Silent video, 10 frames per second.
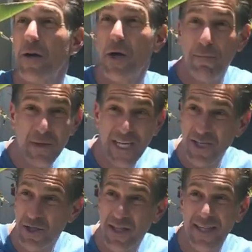could
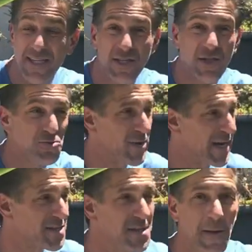potentially lead to
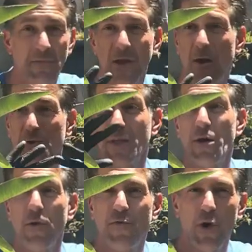stress to the
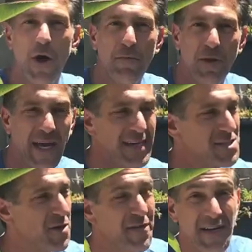overall plant.
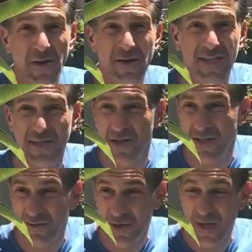So if I notice that
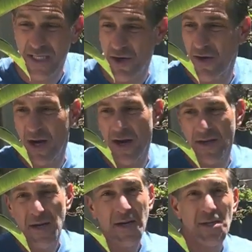there's some stress going
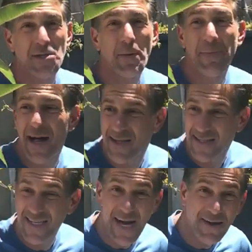on, to
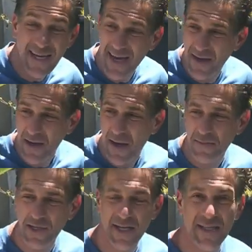balance it out again,
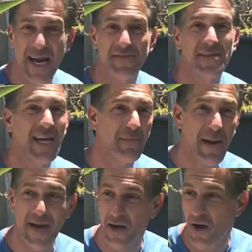I'm just gonna have to take
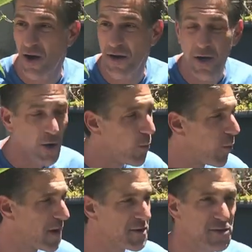back on
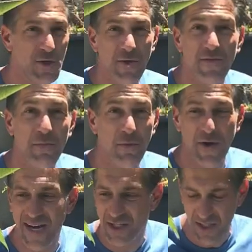one or two of the
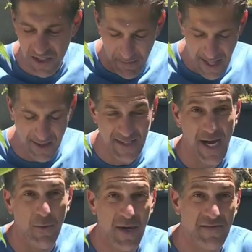branches to balance
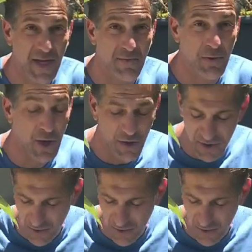out what I've done below the